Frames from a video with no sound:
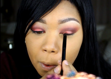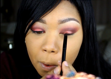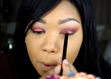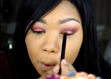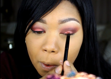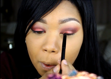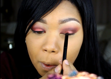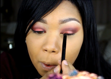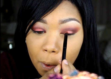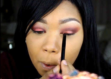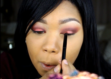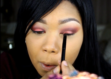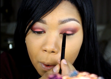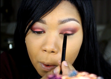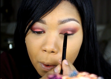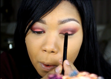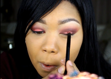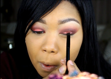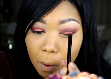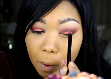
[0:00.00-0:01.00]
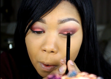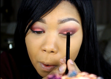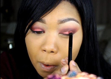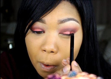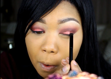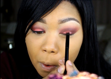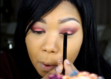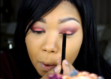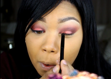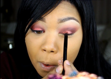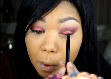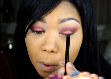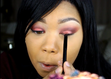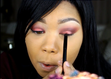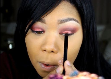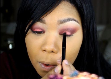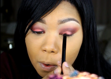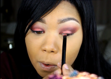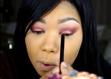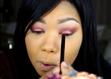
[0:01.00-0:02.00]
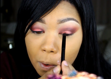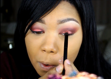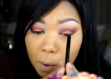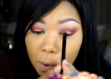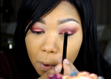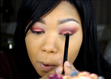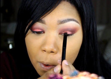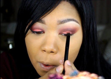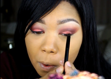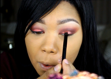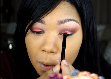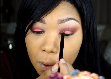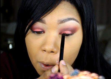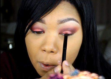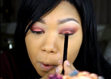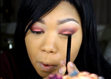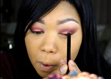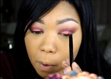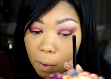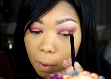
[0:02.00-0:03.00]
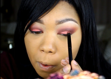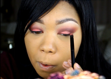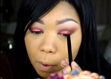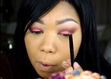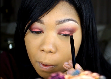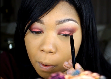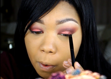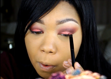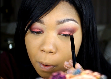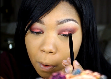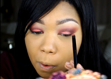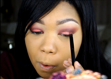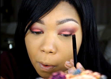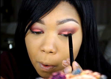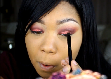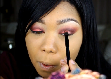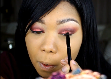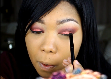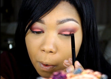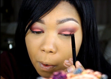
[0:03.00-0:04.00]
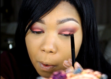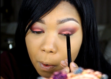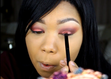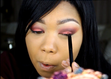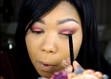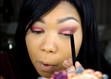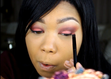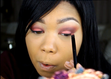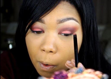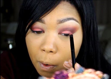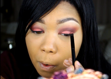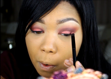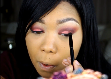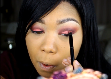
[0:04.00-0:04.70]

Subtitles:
[no speech]